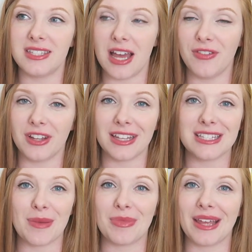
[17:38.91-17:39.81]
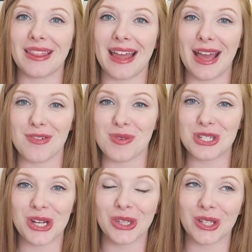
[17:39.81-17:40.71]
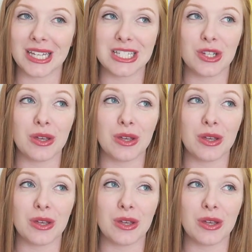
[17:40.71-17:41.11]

definitely something that everyone should look into.